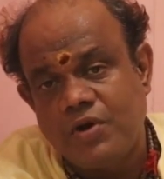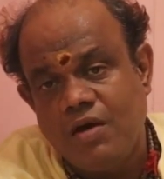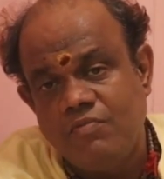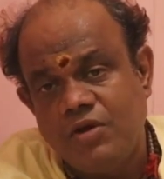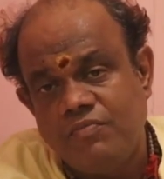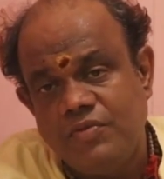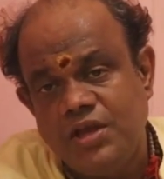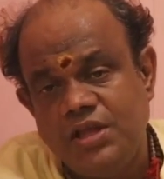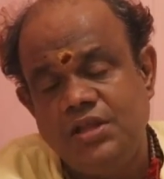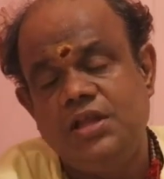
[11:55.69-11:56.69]
problem
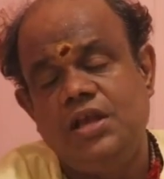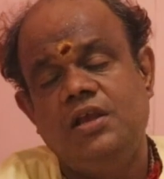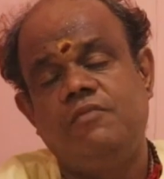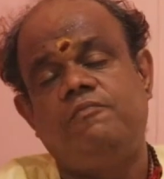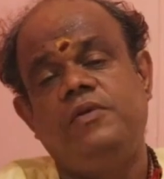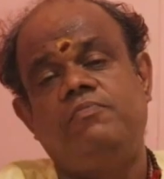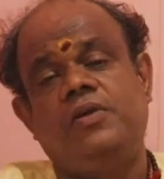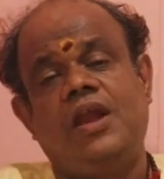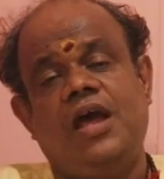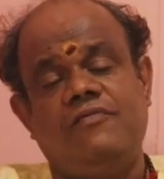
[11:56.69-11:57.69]
in the
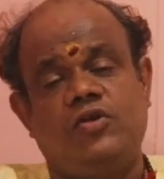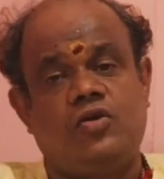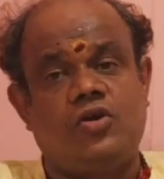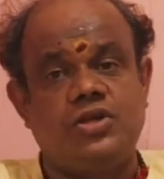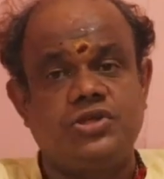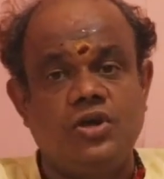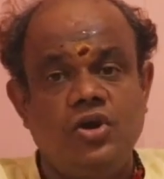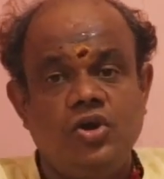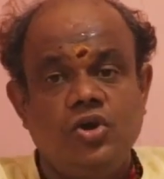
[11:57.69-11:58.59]
people life across.